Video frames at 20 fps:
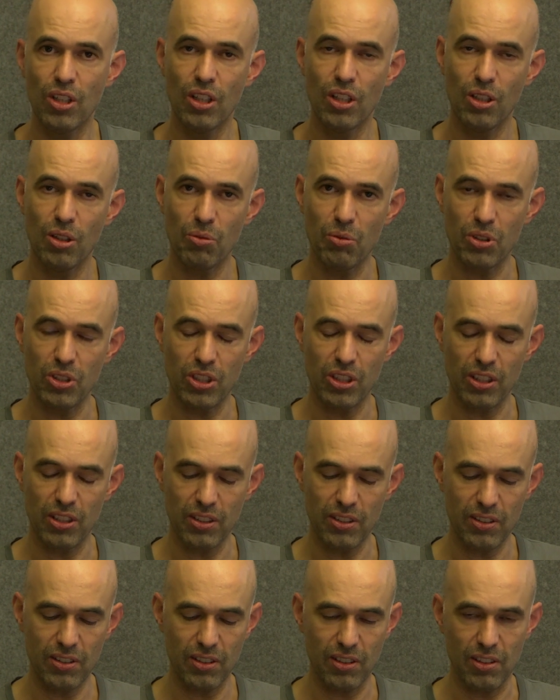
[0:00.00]
which
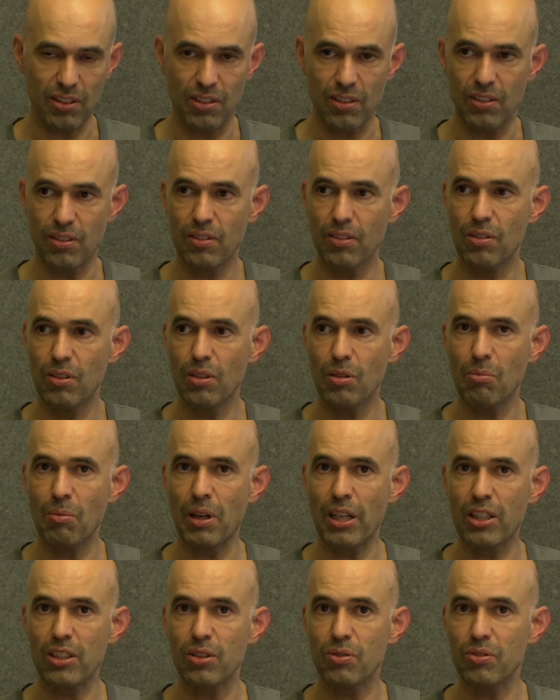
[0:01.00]
is
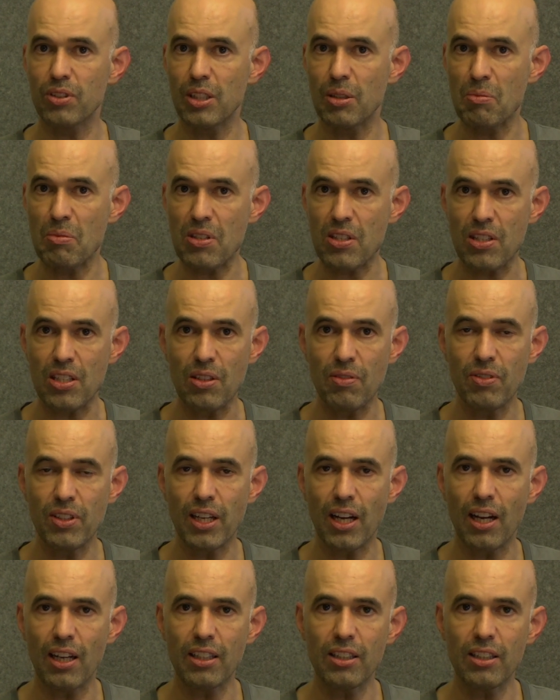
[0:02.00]
Microsoft Teams CVI.